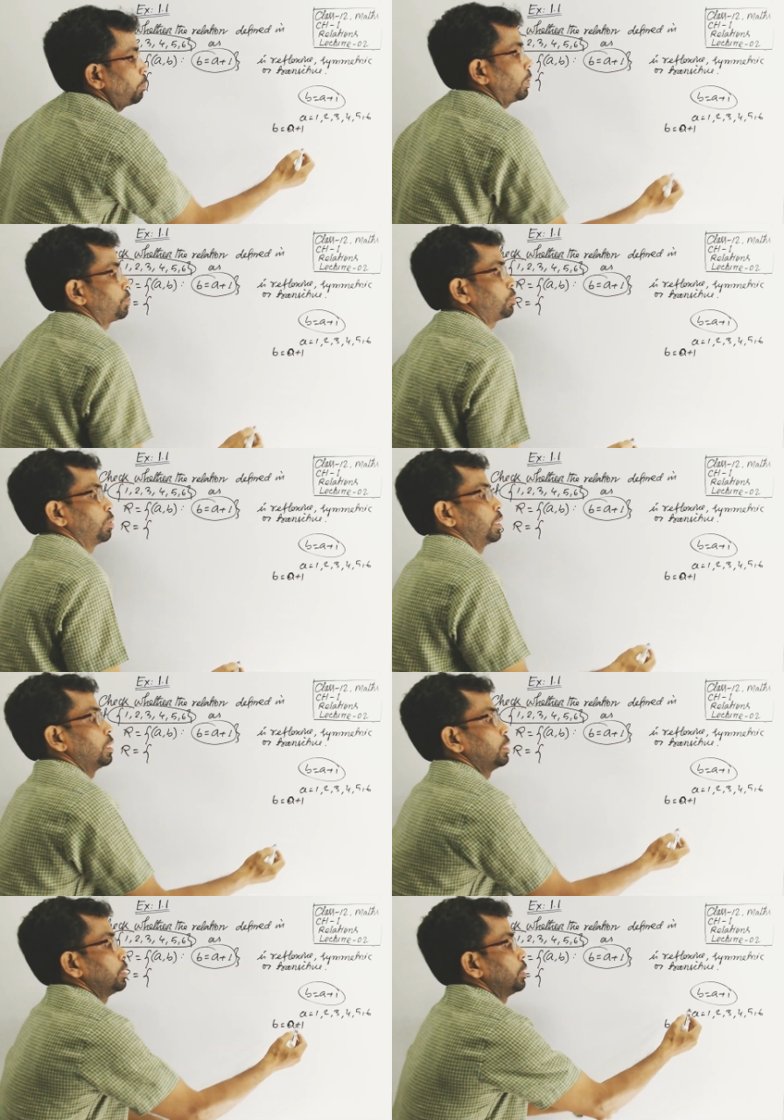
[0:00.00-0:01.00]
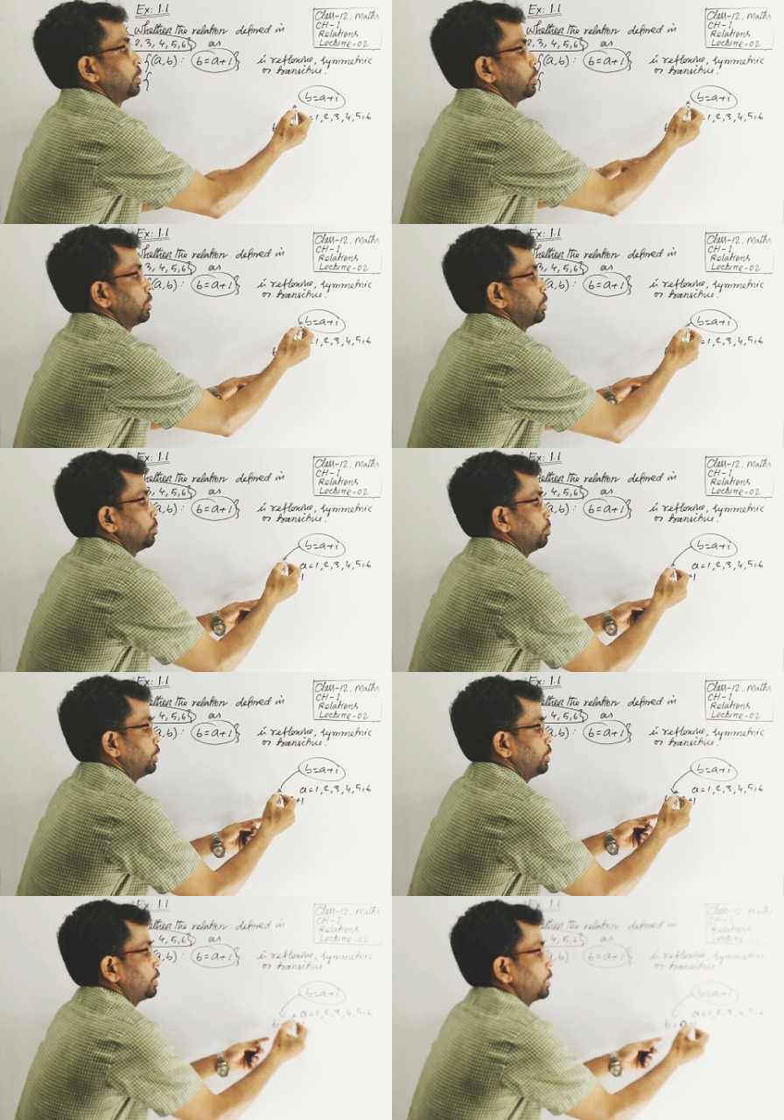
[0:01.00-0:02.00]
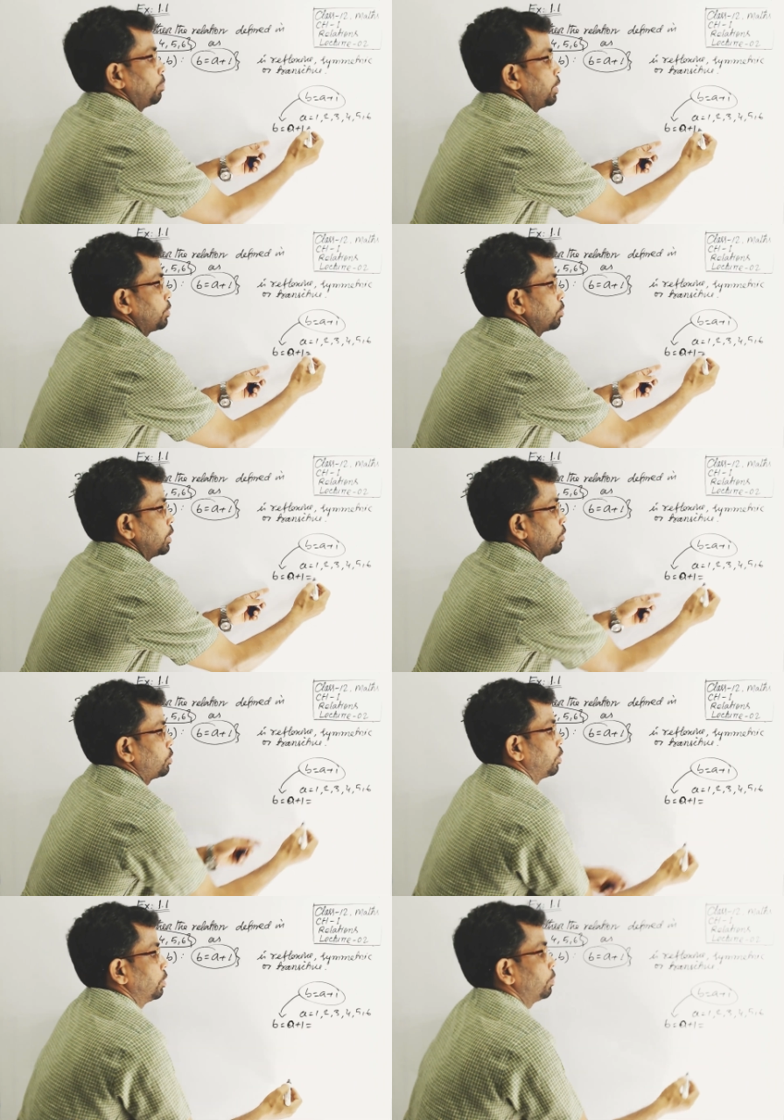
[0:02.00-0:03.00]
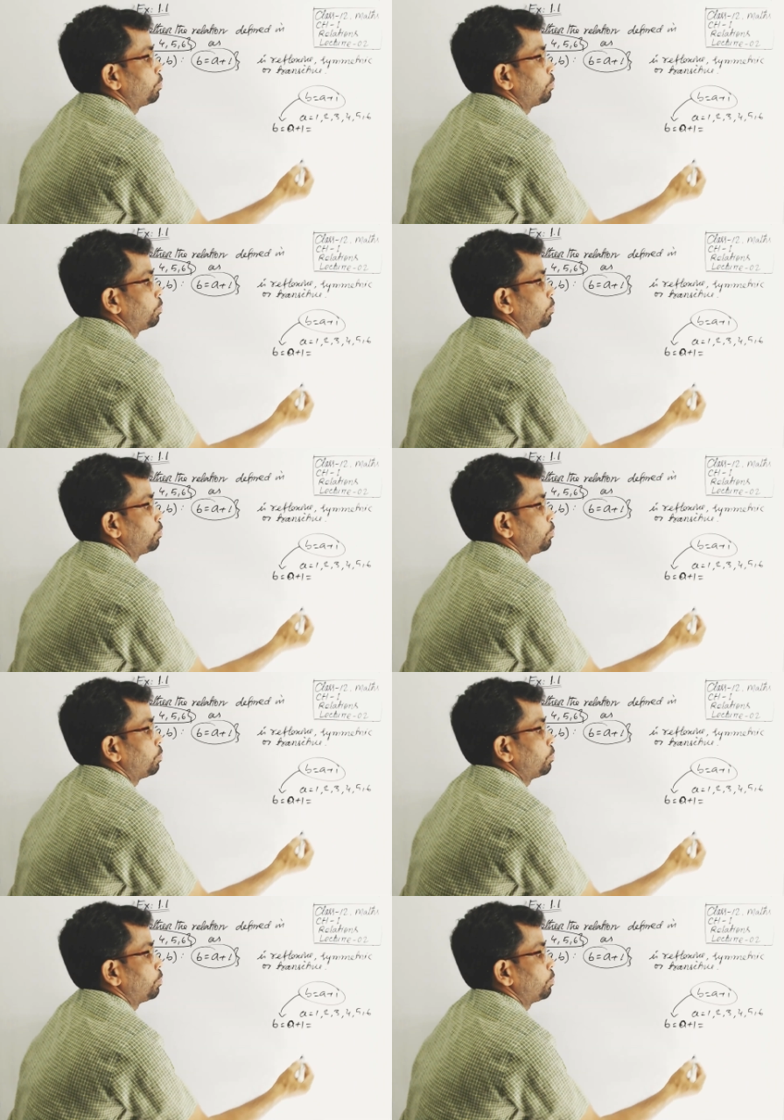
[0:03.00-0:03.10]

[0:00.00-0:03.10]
plus 1, B is A plus 1, so